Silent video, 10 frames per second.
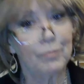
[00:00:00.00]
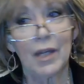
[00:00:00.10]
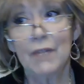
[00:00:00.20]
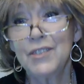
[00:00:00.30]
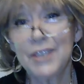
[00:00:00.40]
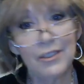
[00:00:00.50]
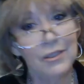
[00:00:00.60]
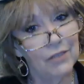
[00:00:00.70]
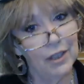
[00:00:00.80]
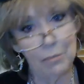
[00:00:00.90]
if it
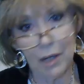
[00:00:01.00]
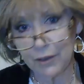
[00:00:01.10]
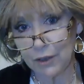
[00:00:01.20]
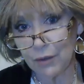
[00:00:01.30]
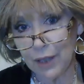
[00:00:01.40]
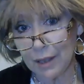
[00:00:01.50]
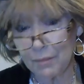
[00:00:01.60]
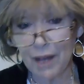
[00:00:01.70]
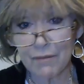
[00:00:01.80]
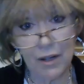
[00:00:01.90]
doesn't really bother you that I'm
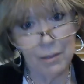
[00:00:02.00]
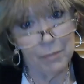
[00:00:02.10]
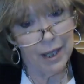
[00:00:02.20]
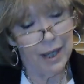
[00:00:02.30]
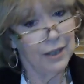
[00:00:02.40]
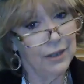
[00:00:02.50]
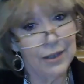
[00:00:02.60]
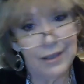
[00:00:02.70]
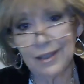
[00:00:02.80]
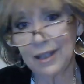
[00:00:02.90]
that far behind,
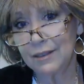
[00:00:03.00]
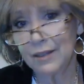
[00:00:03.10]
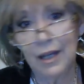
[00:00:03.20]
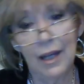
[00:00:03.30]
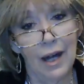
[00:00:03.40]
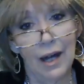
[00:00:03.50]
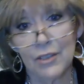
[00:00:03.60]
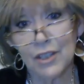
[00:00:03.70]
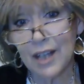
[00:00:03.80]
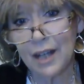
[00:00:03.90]
then I'll
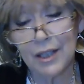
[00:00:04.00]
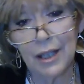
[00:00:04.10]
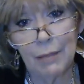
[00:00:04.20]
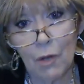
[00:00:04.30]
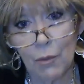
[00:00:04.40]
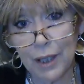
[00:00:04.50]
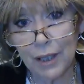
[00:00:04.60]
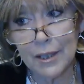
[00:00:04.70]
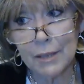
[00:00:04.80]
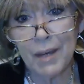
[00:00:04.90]
just kind of keep going at
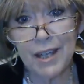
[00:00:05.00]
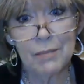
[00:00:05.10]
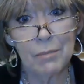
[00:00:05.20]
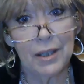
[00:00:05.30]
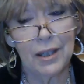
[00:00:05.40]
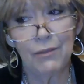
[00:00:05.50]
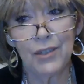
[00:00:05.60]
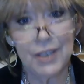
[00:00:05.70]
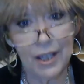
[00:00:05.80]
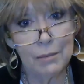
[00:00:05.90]
this pace. But if
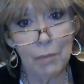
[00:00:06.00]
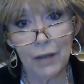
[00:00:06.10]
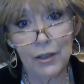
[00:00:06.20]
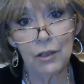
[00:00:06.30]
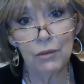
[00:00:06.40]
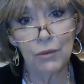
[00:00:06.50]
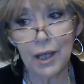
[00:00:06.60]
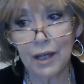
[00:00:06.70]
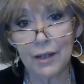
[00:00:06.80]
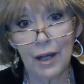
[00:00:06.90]
it does bother you
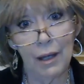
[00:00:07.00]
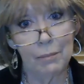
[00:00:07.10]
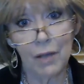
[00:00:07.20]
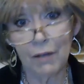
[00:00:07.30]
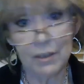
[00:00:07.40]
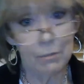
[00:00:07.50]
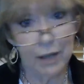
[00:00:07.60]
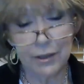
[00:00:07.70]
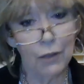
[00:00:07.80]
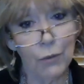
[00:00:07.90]
that I'm not
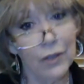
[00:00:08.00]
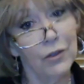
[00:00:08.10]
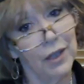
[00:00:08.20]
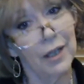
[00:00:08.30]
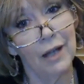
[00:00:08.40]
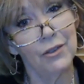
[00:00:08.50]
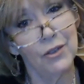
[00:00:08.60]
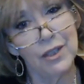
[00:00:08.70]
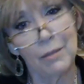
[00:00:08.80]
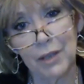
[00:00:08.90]
responding quicker, then I'll do
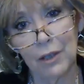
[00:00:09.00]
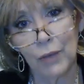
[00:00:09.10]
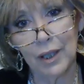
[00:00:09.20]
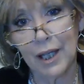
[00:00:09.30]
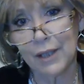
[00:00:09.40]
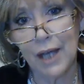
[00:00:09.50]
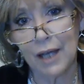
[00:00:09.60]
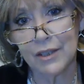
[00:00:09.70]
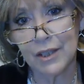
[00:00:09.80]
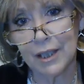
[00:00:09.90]
something quick like that
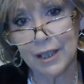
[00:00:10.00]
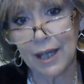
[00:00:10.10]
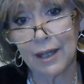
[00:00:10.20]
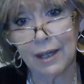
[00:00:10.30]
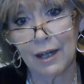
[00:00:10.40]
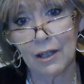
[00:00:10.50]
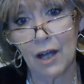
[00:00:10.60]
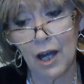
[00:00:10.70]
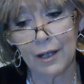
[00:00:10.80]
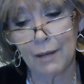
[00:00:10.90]
until I get, get
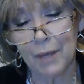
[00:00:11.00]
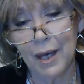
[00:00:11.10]
caught up.